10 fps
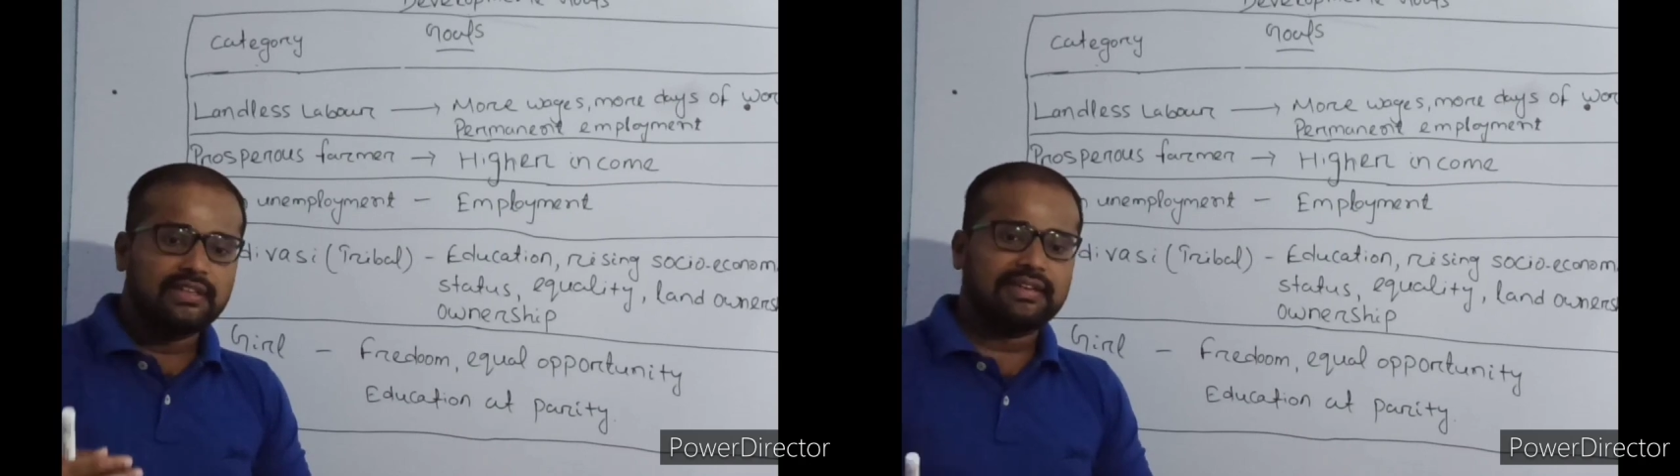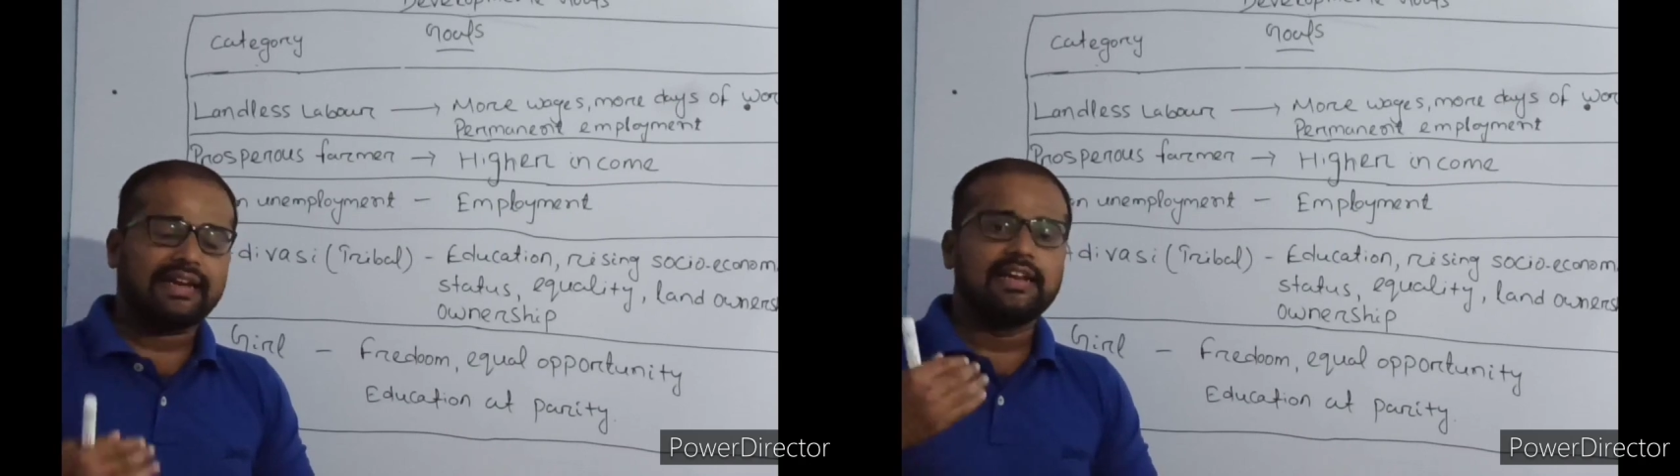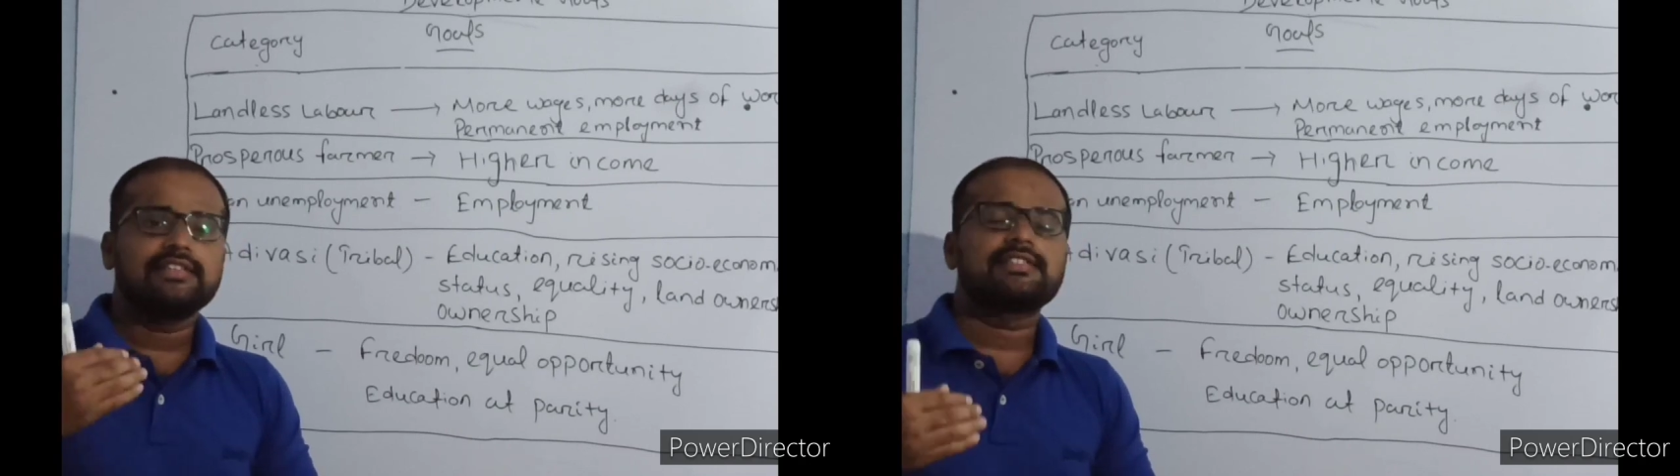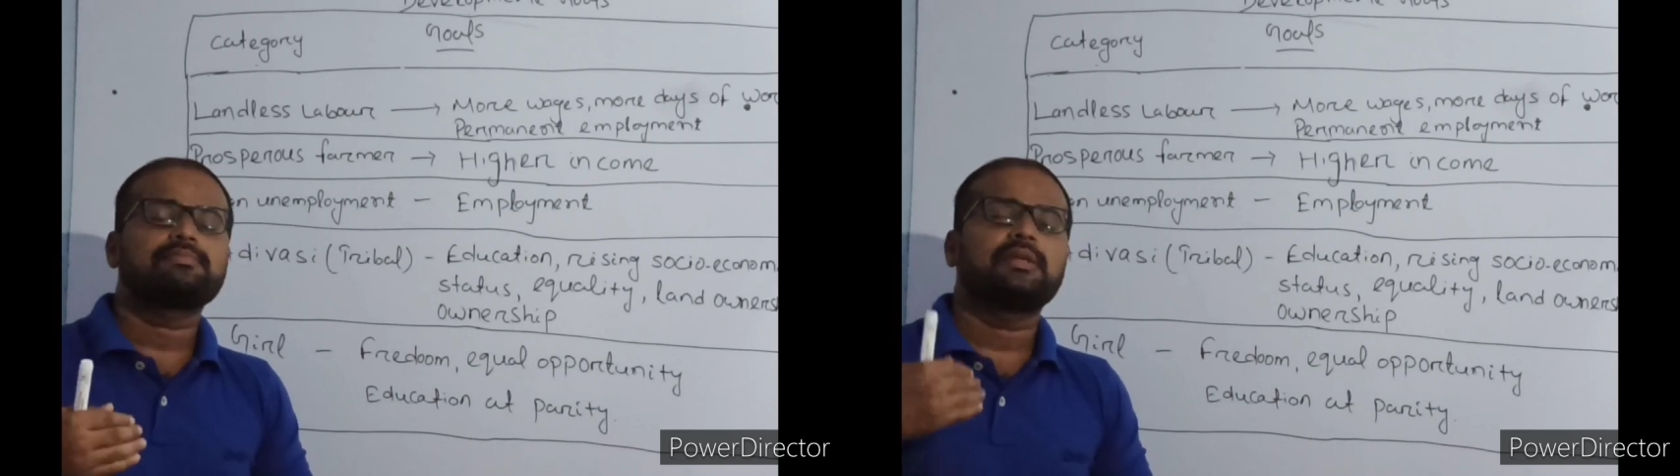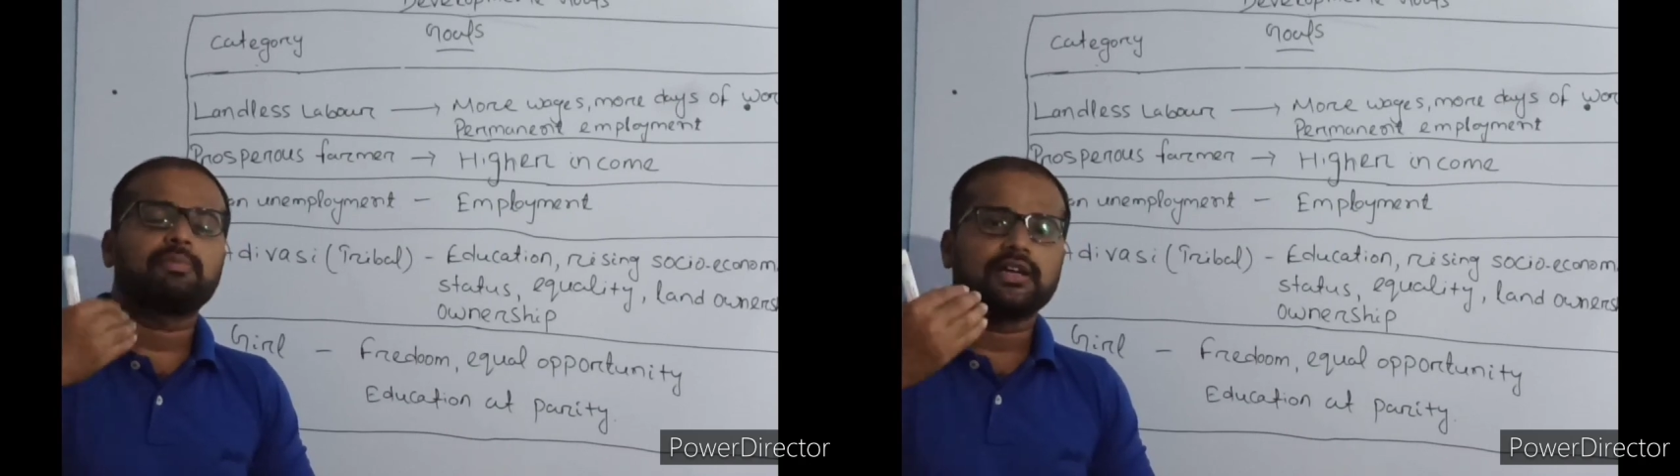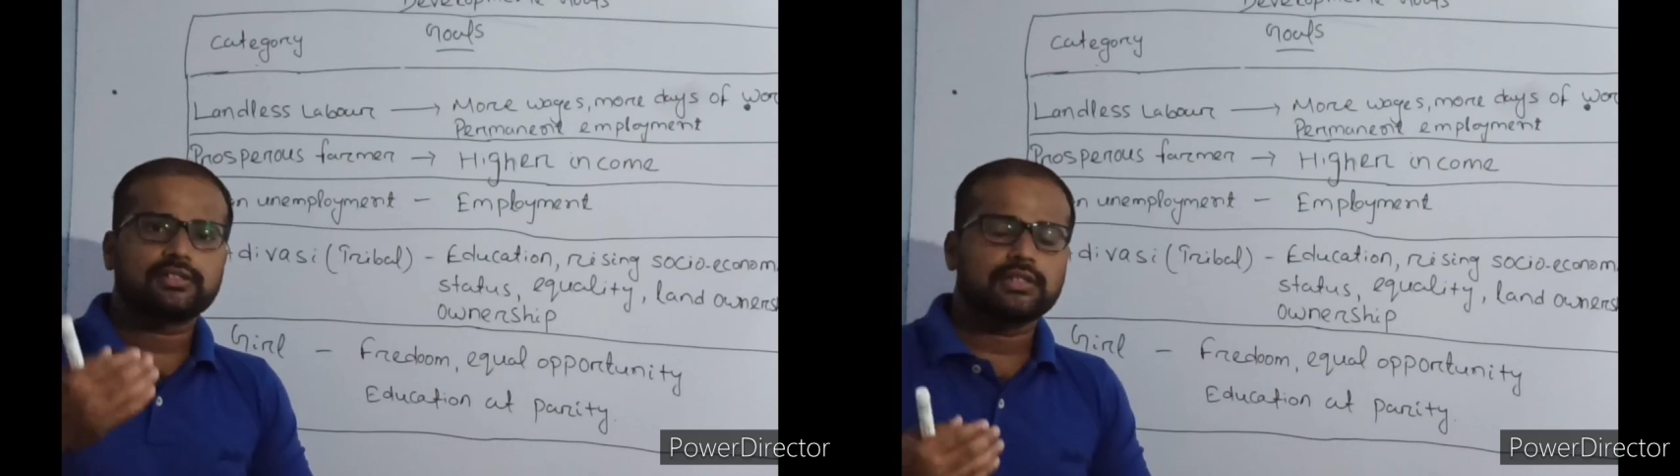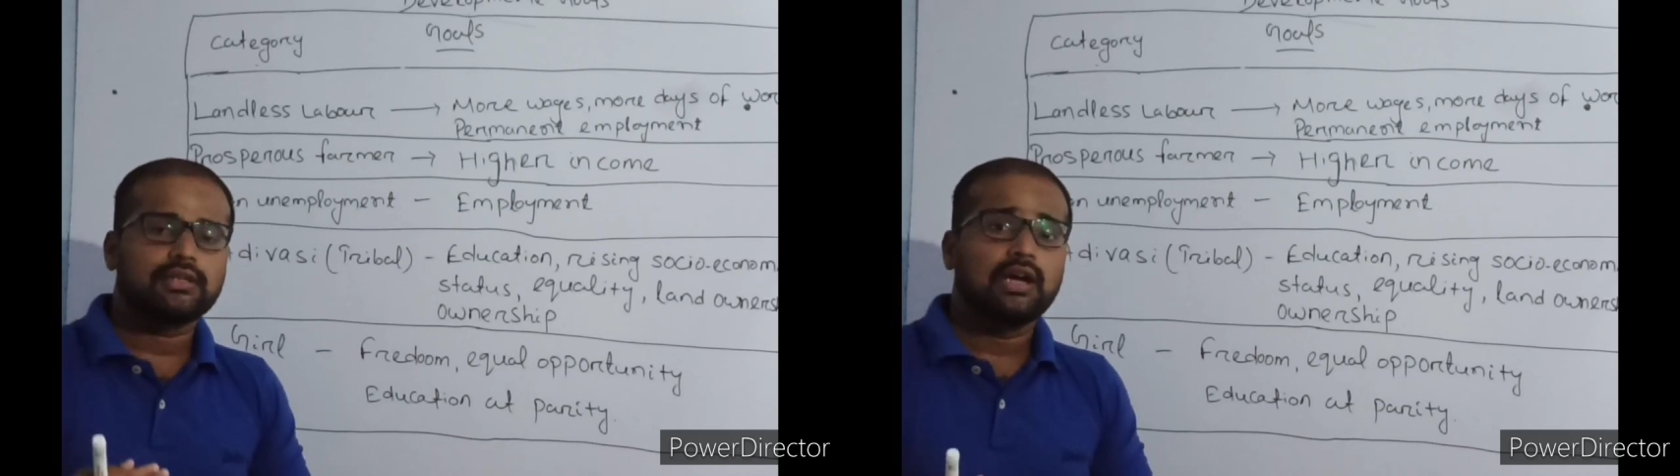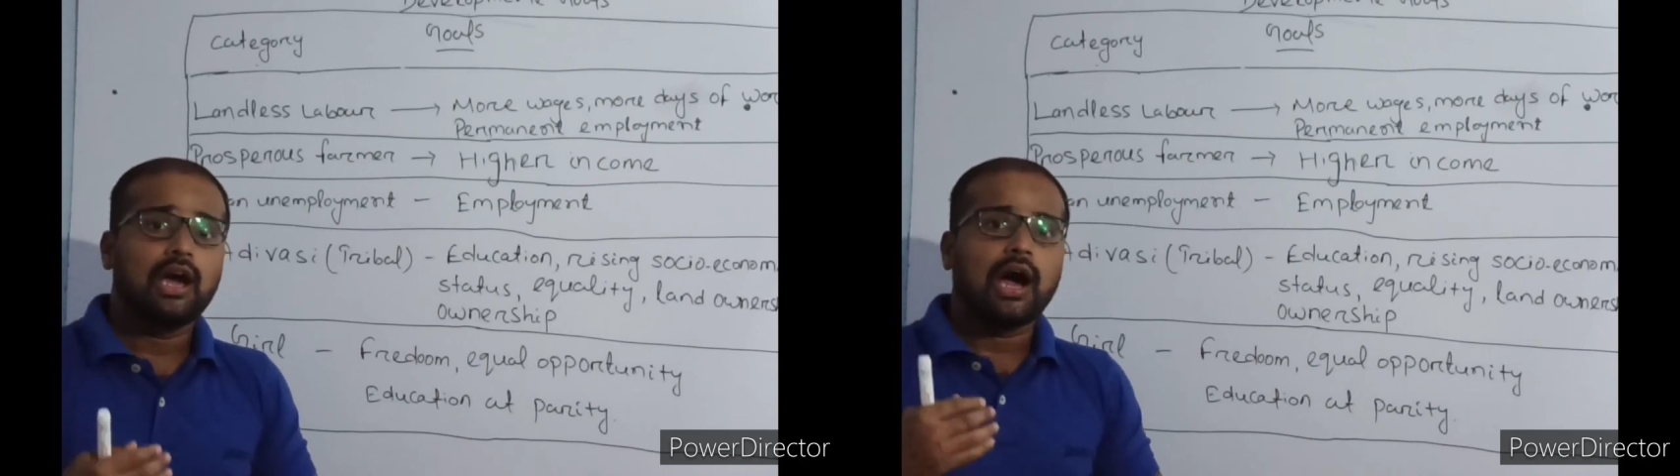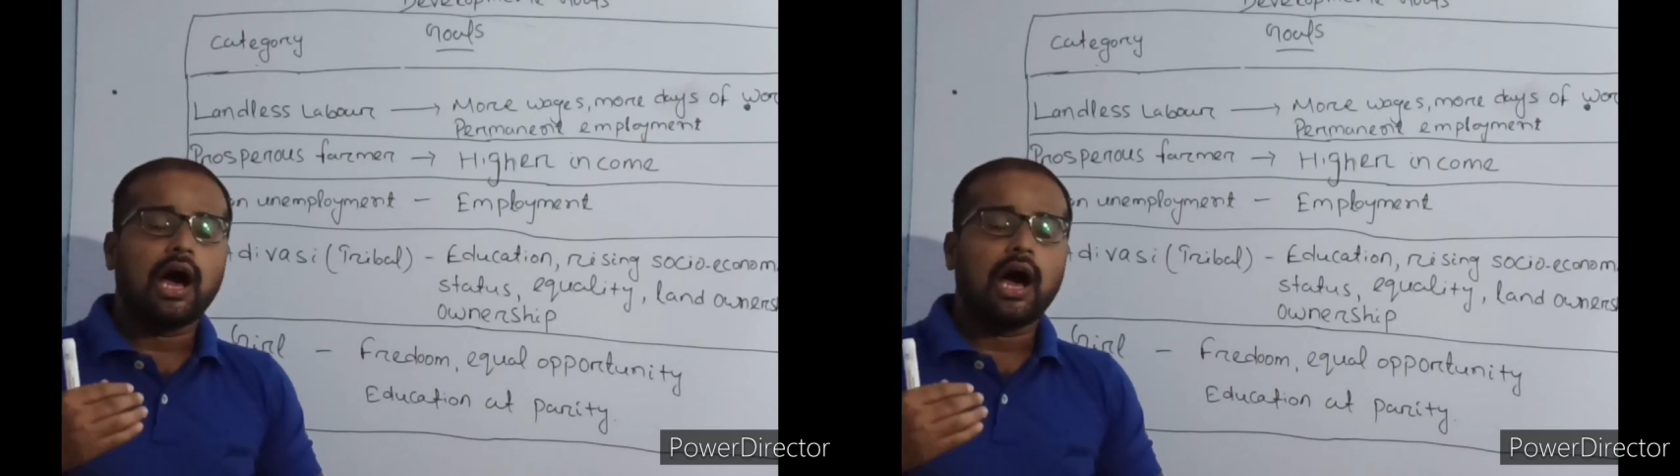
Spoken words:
in the techniques of the production,